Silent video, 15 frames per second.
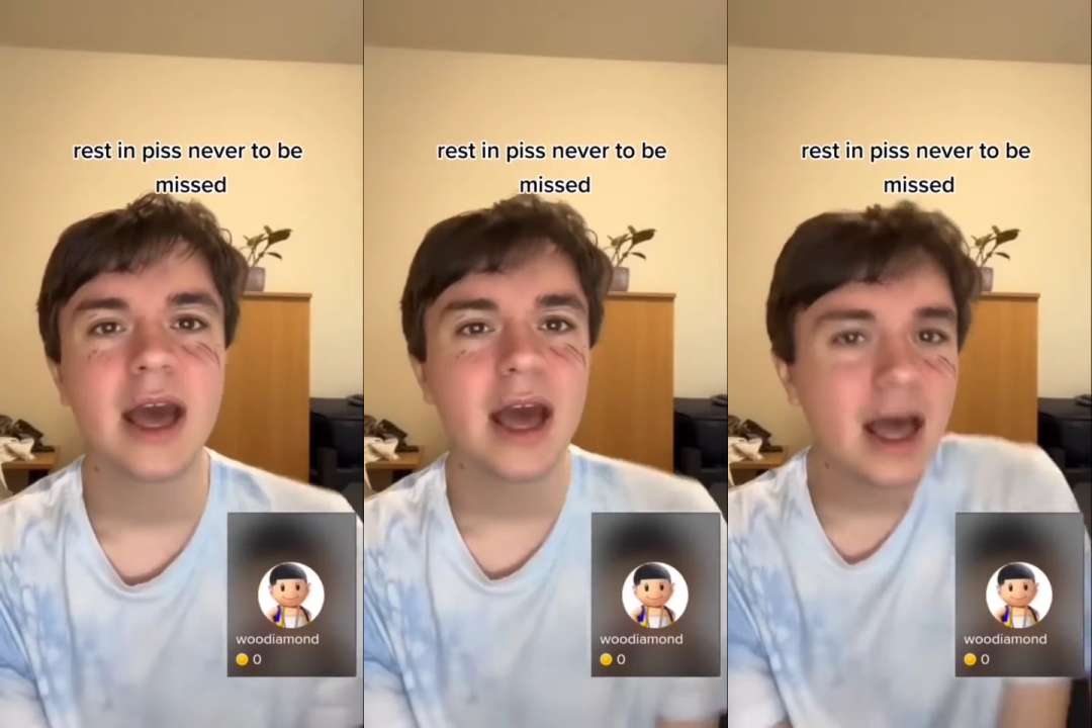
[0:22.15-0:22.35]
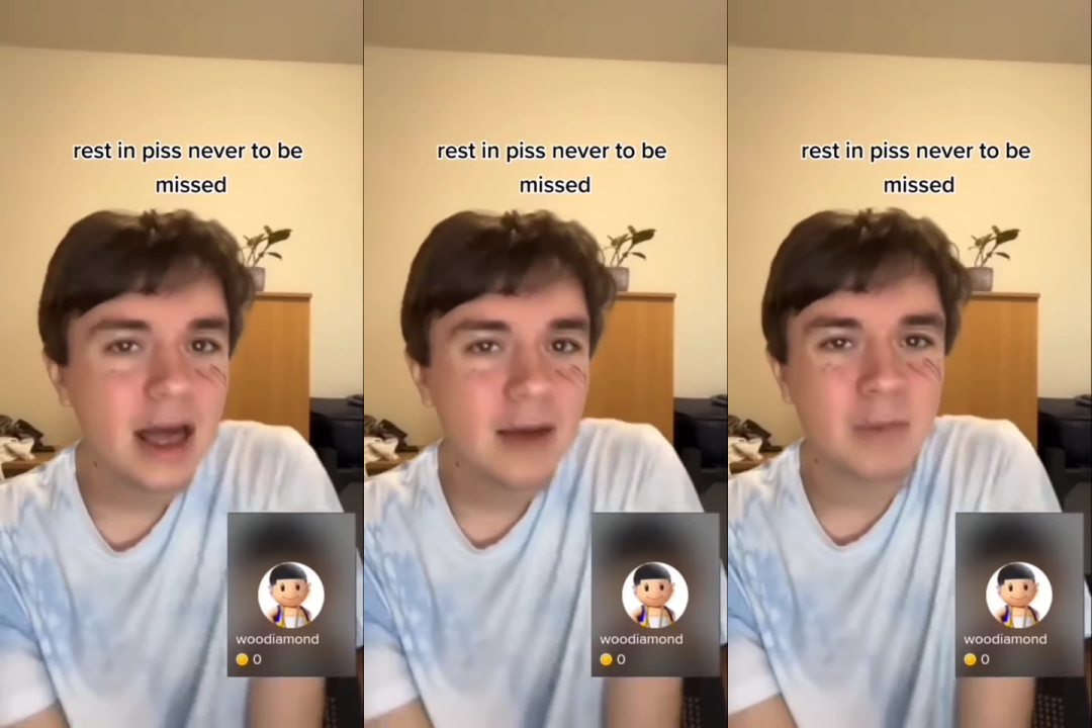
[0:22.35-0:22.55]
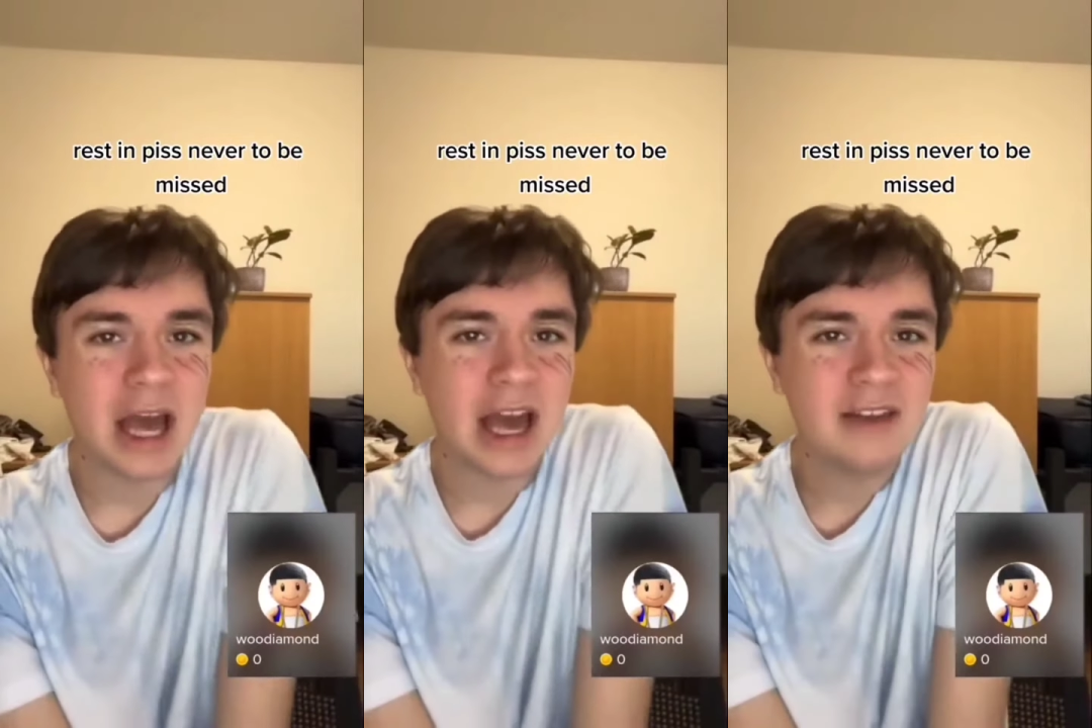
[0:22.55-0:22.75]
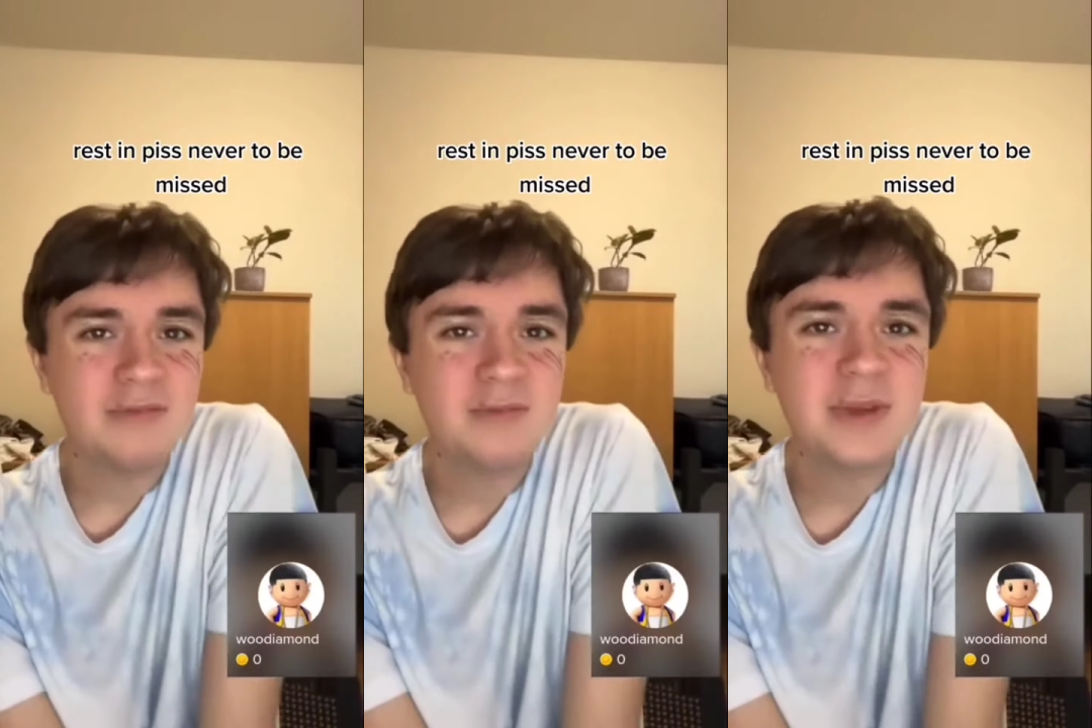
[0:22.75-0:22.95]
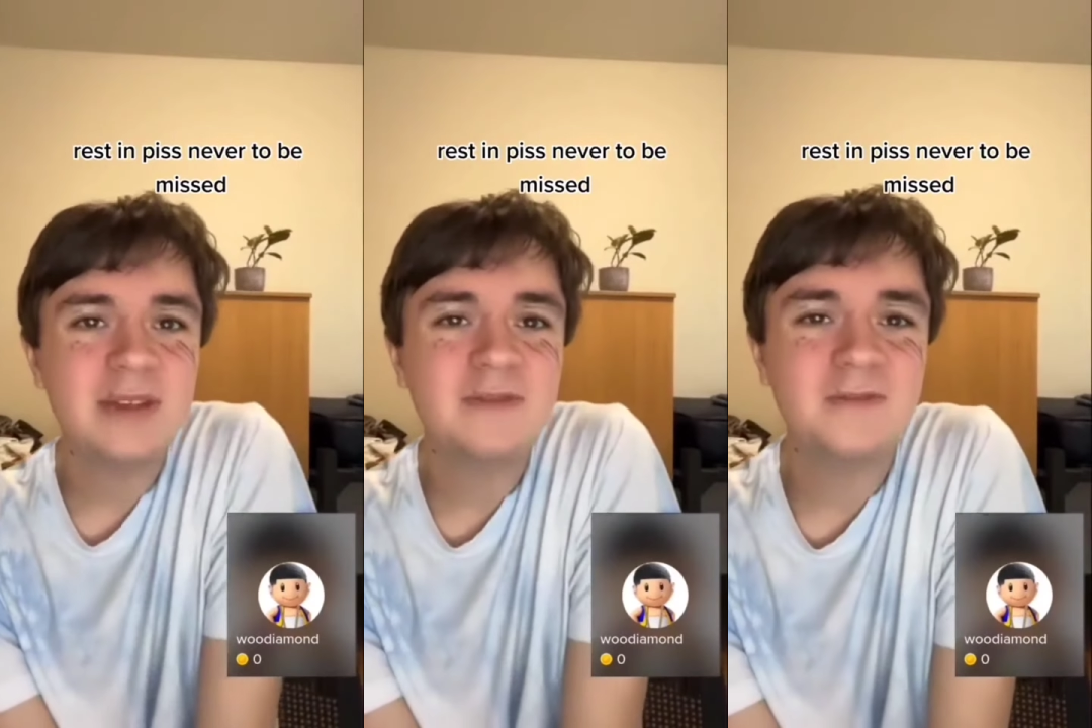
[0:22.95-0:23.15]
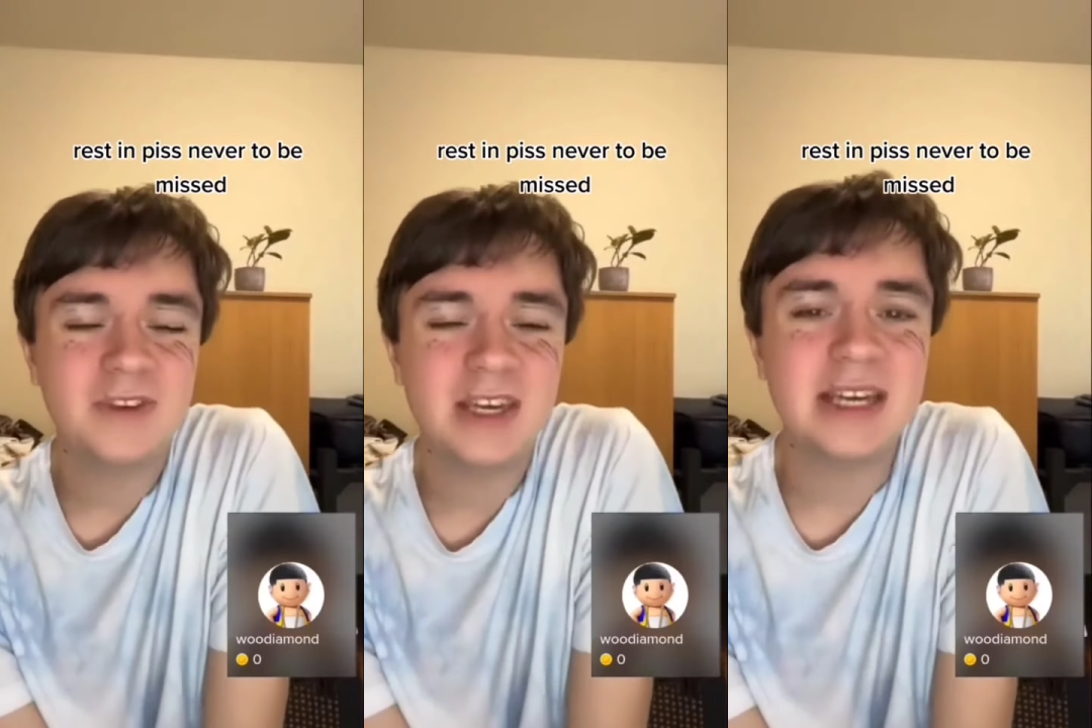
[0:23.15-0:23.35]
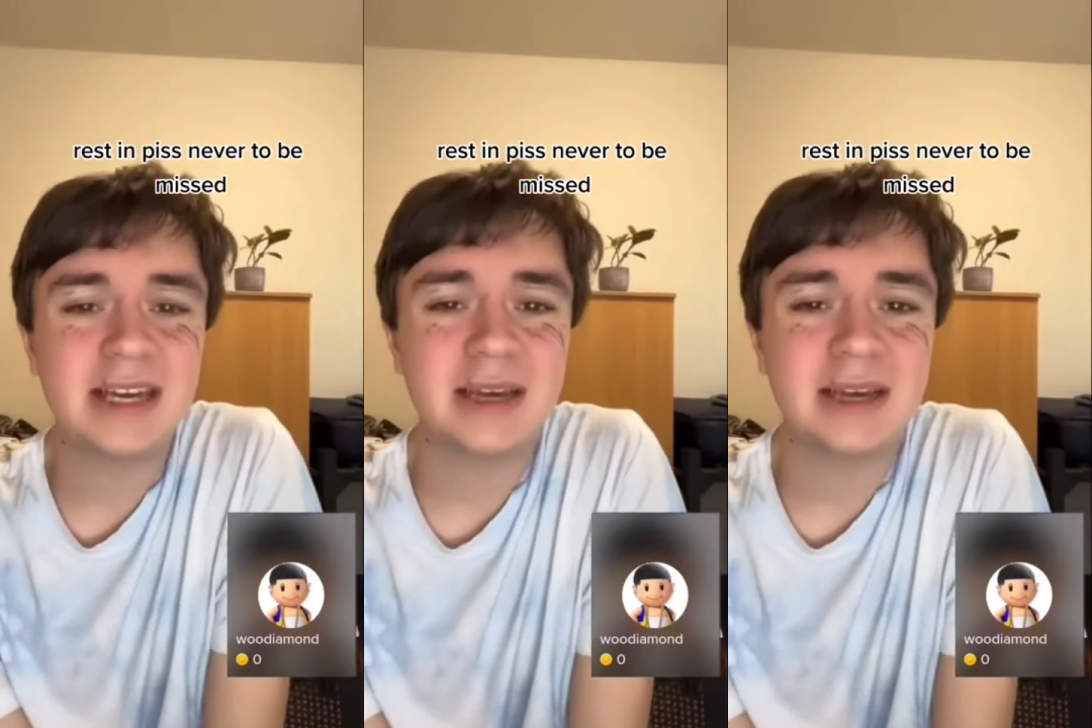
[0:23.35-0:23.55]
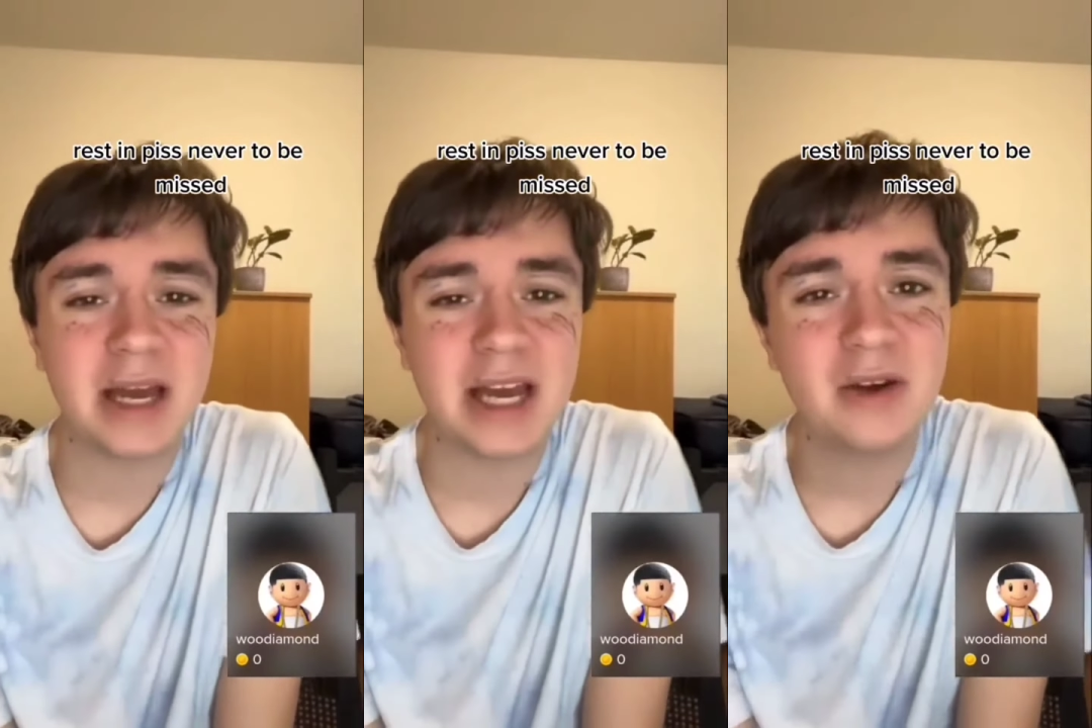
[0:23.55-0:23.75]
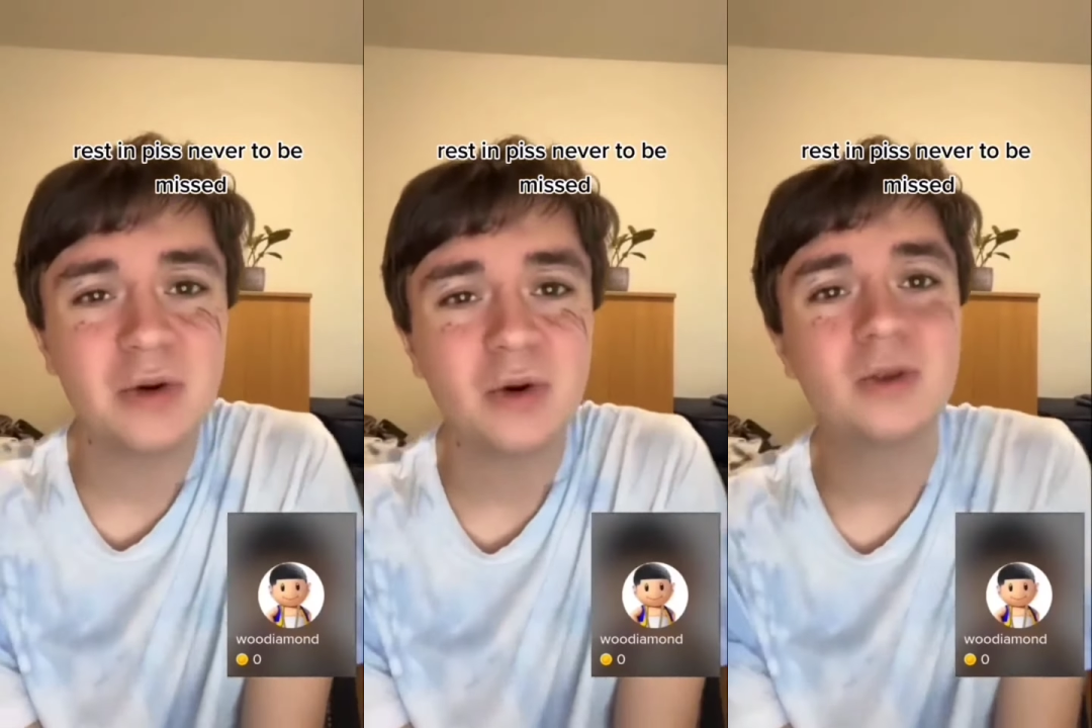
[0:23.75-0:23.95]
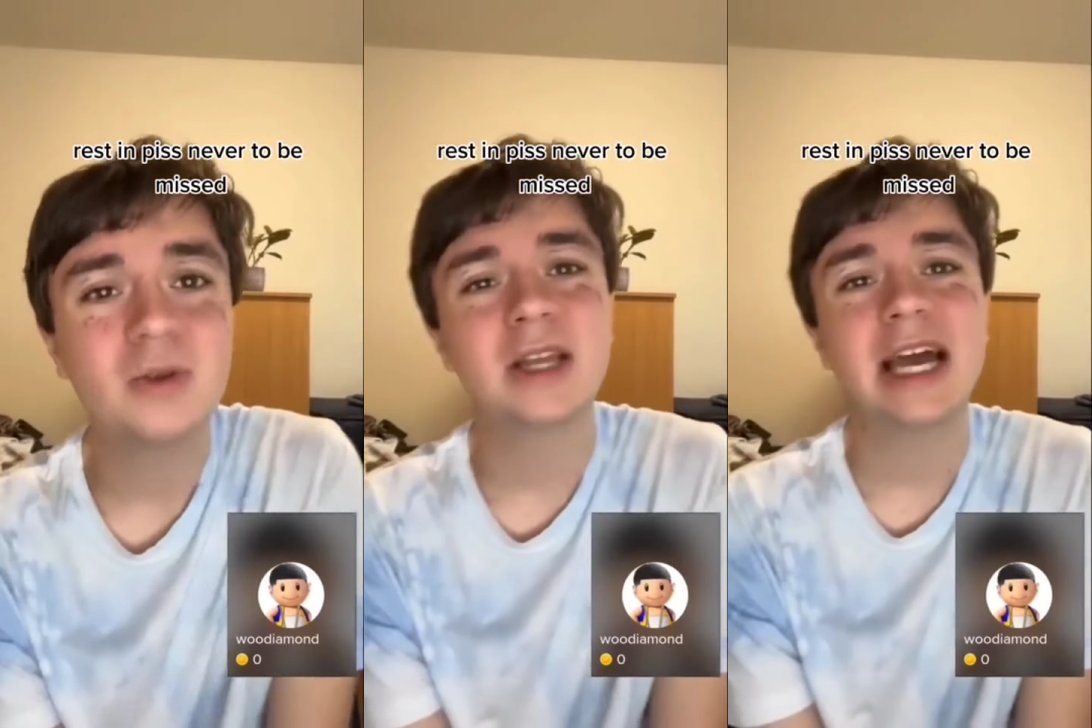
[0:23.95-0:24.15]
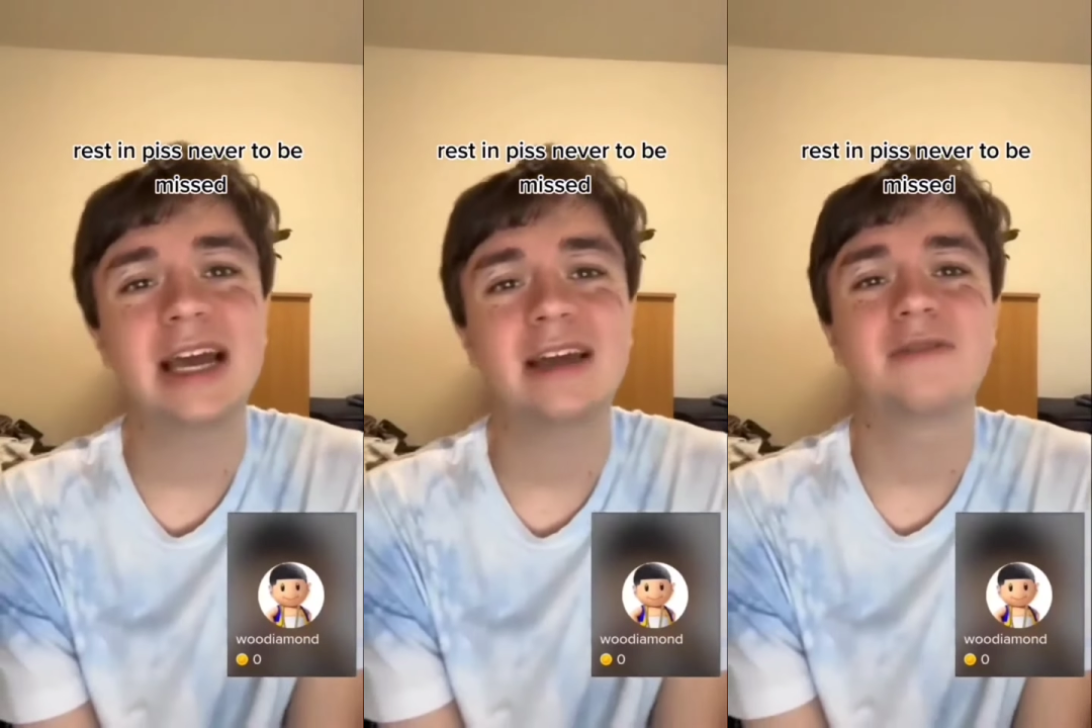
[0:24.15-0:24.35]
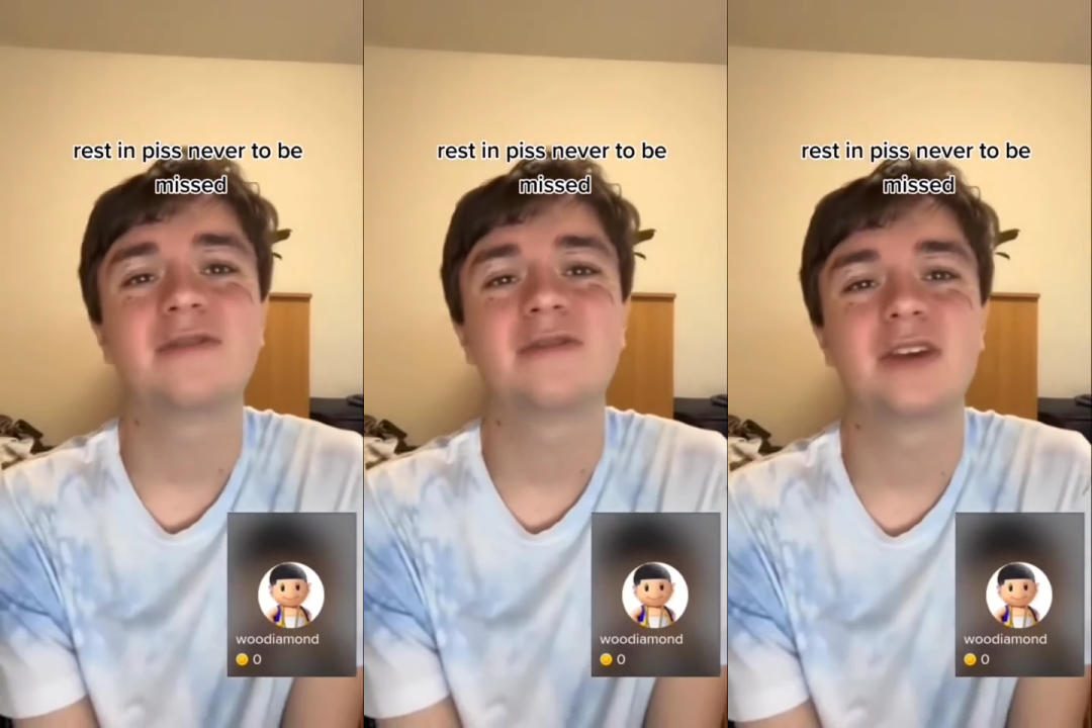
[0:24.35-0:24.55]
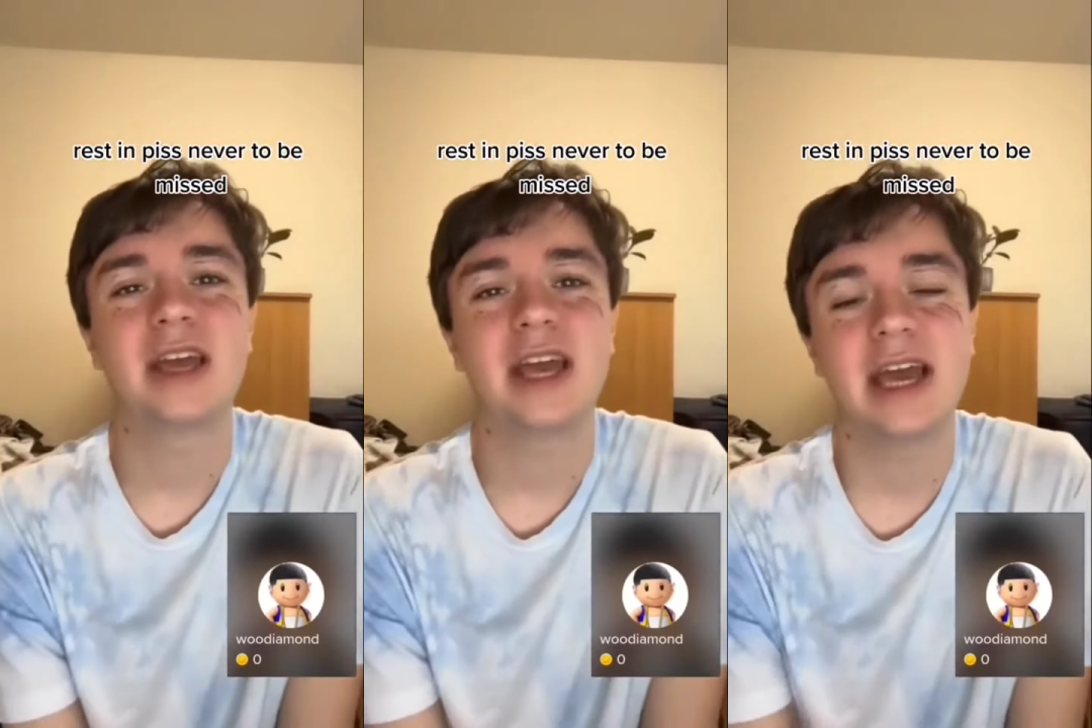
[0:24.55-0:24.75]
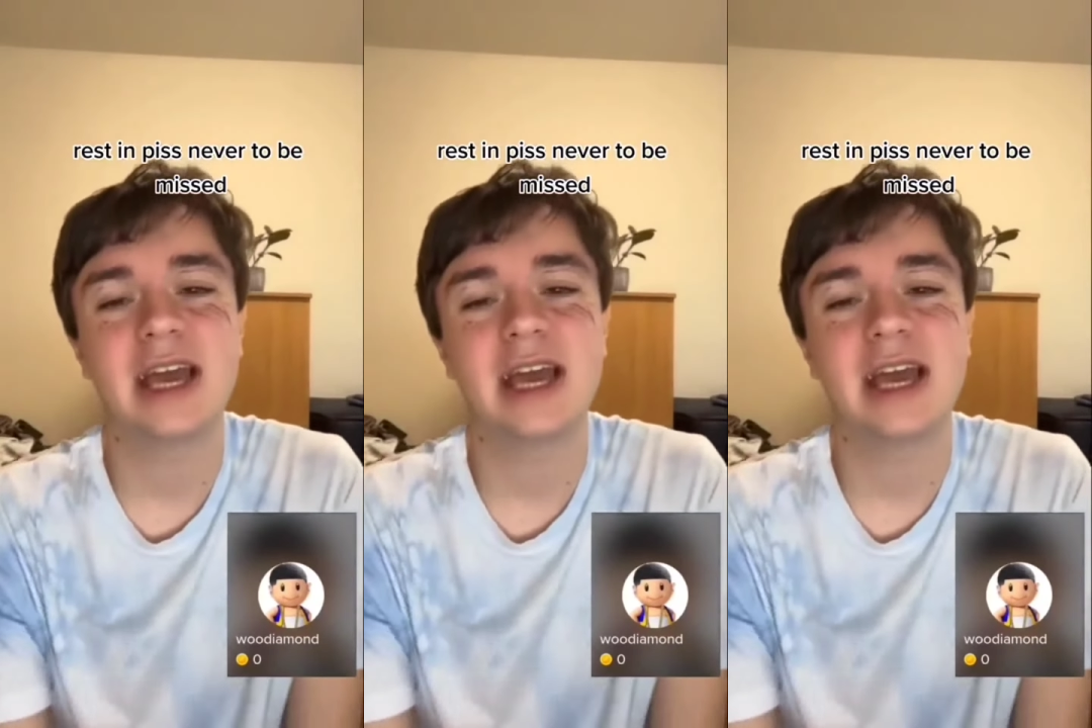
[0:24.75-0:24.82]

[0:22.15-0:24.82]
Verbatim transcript: Um, I've been vegan my whole life,